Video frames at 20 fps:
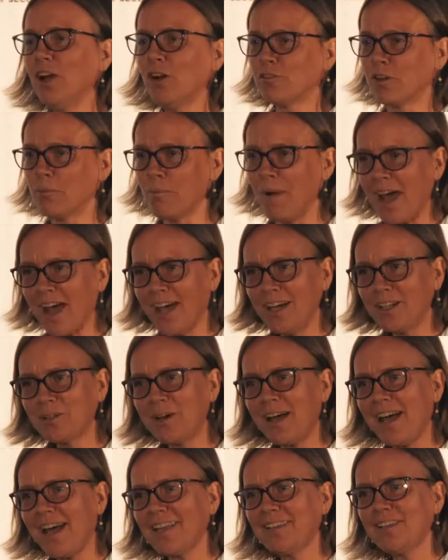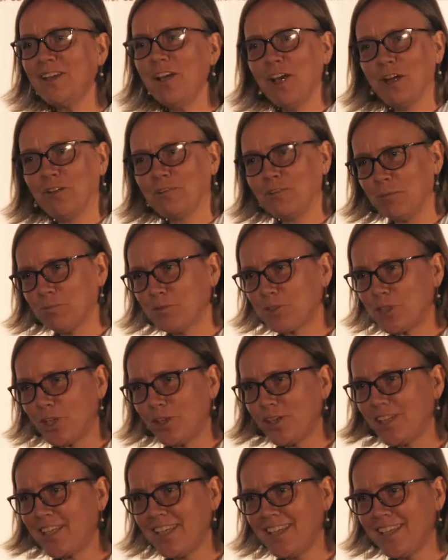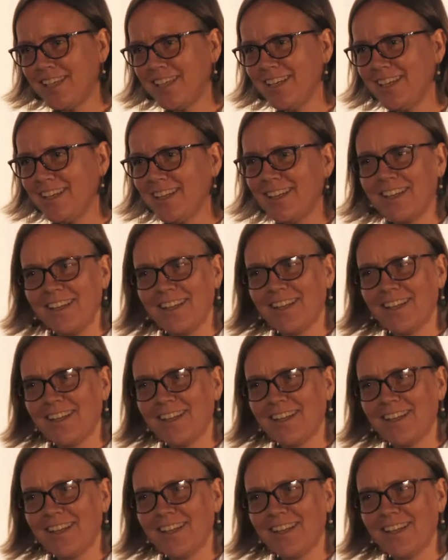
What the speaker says: from Iran, from Turkey.